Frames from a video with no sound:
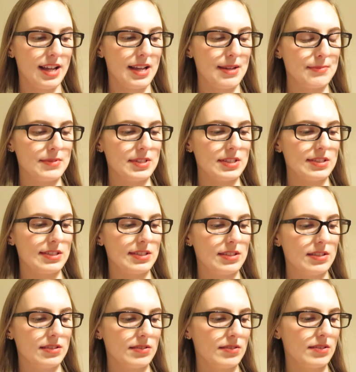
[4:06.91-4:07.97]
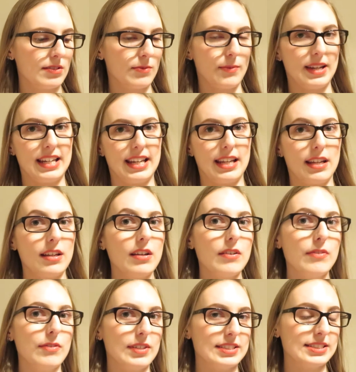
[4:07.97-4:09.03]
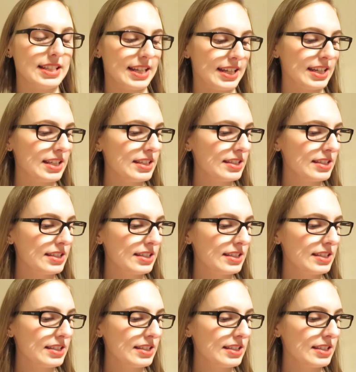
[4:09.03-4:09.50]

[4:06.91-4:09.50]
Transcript: I'm just waiting for a second.